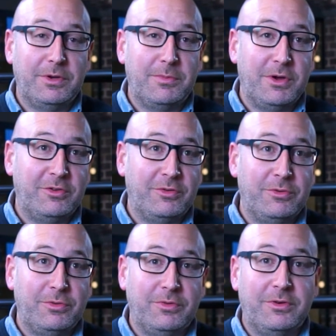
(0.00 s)

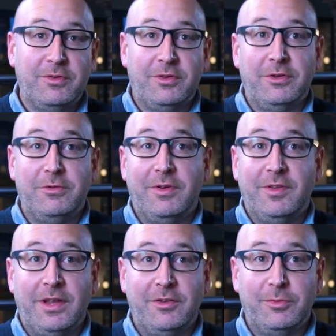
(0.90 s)
commercial through to
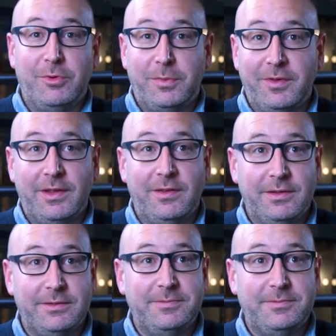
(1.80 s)
residential properties.